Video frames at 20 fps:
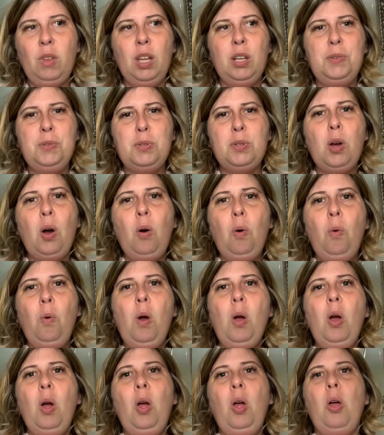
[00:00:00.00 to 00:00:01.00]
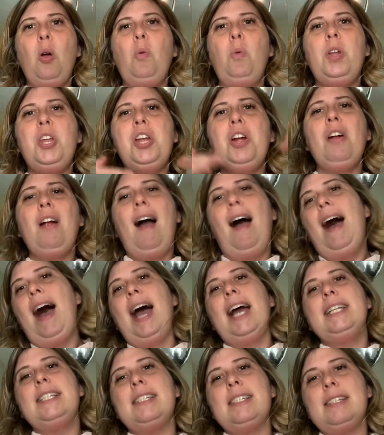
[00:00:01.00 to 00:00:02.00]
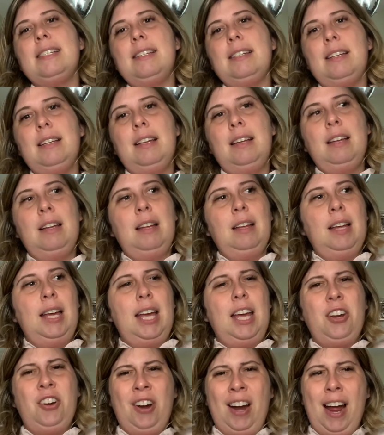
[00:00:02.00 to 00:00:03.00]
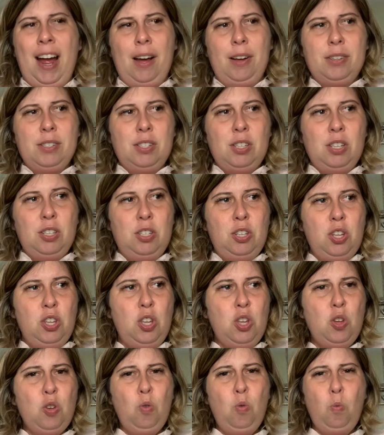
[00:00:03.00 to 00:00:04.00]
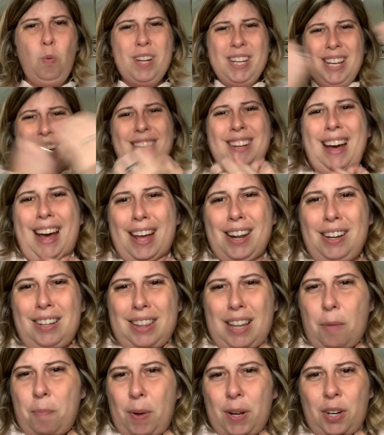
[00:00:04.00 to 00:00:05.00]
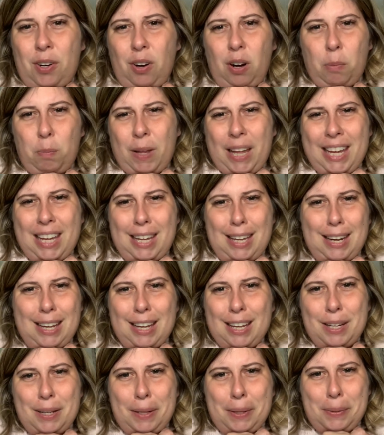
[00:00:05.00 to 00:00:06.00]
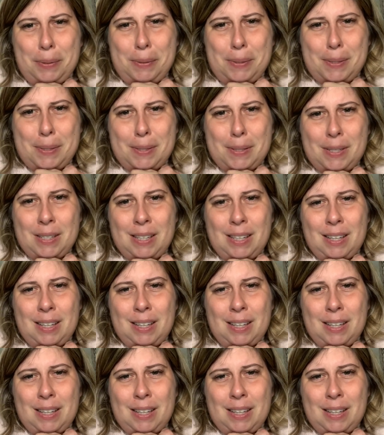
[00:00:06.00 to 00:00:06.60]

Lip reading: So when you're hot in your house, do you want to cuddle up under a blanket and get close?